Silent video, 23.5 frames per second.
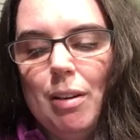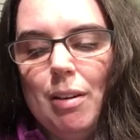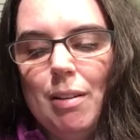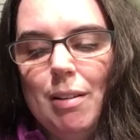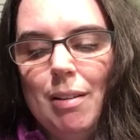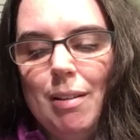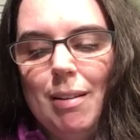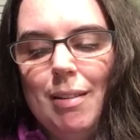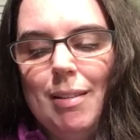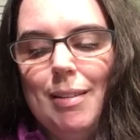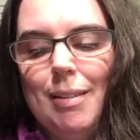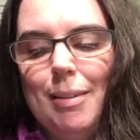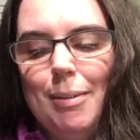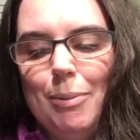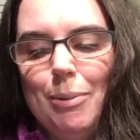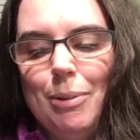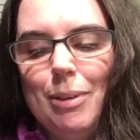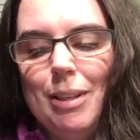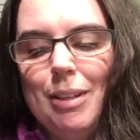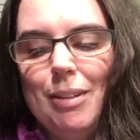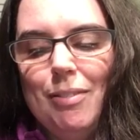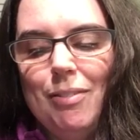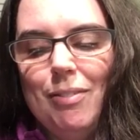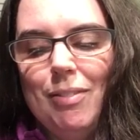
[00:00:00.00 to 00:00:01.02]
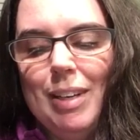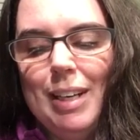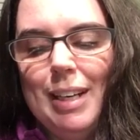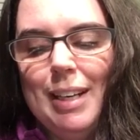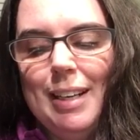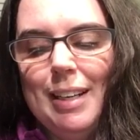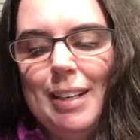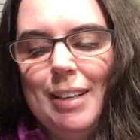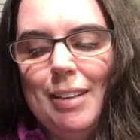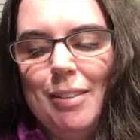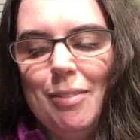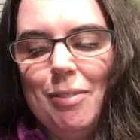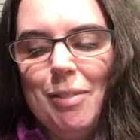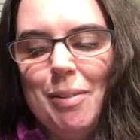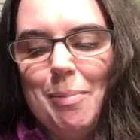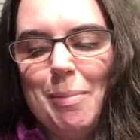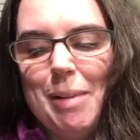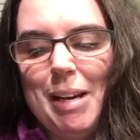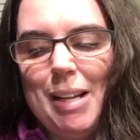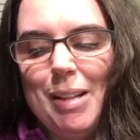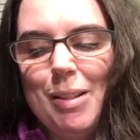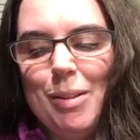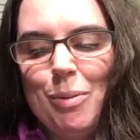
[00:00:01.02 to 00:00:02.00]
Hollywood and Vine and
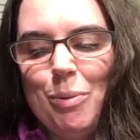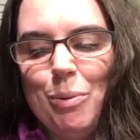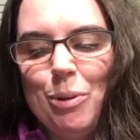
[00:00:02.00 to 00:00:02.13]
remind the